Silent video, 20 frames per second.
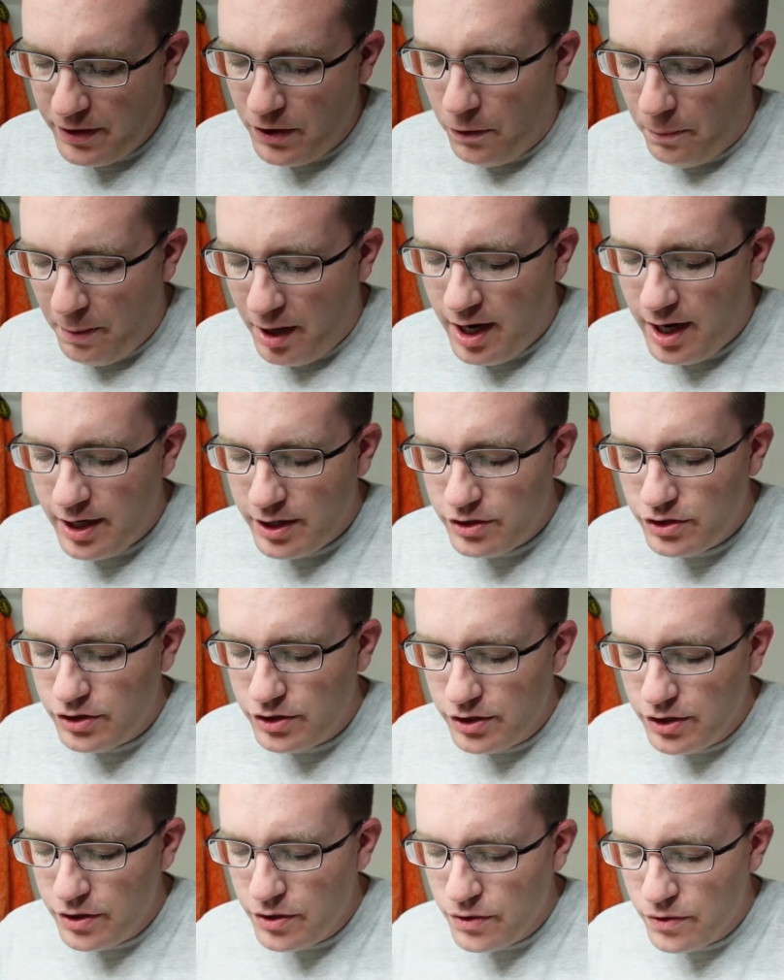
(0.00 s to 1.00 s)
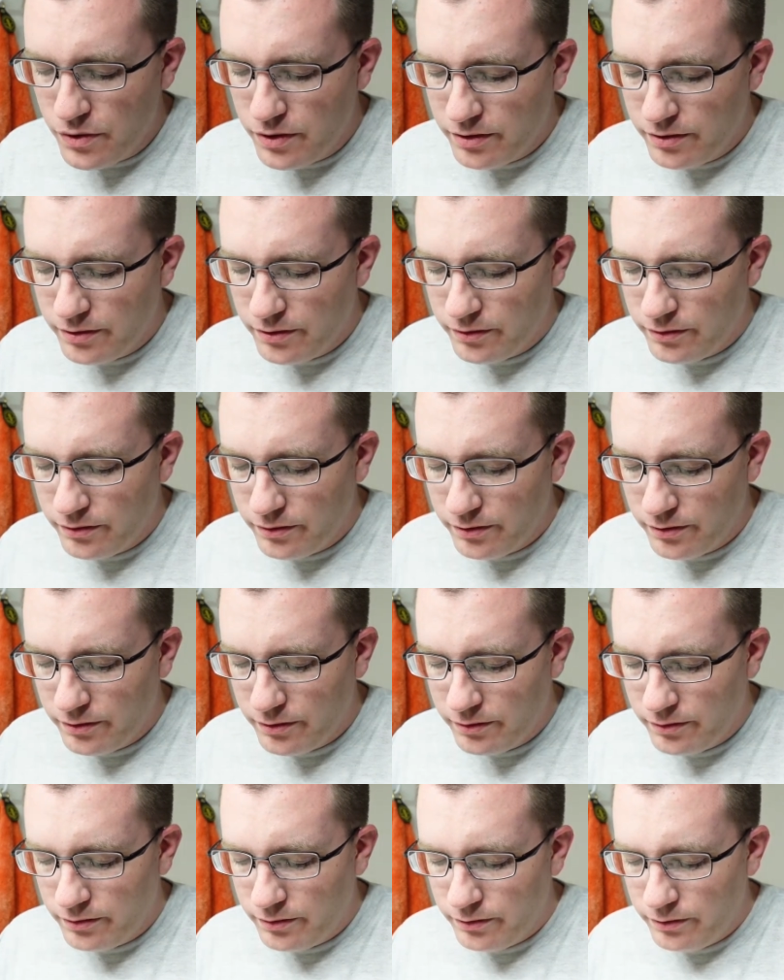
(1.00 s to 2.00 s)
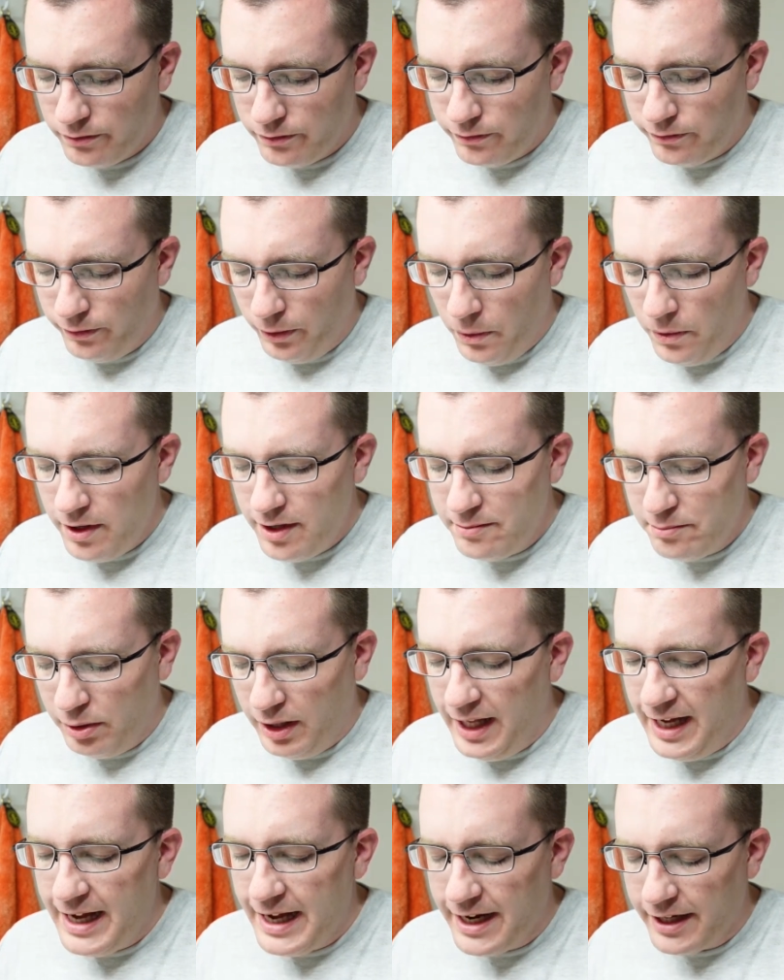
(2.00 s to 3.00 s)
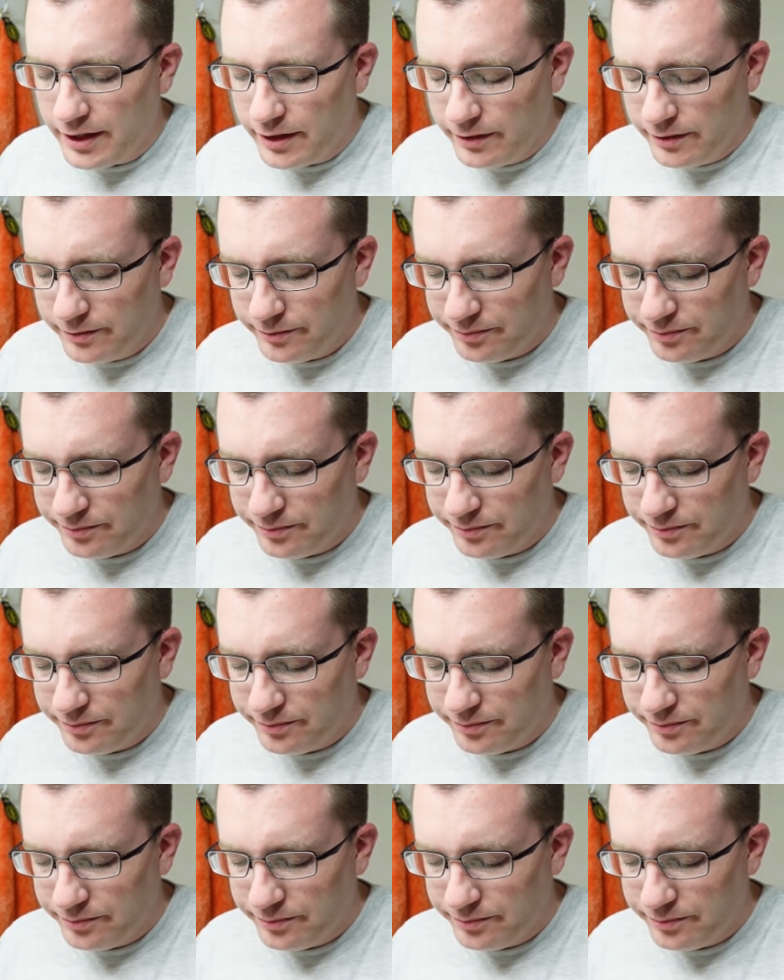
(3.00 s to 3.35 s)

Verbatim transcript: an homage to Floyd Black.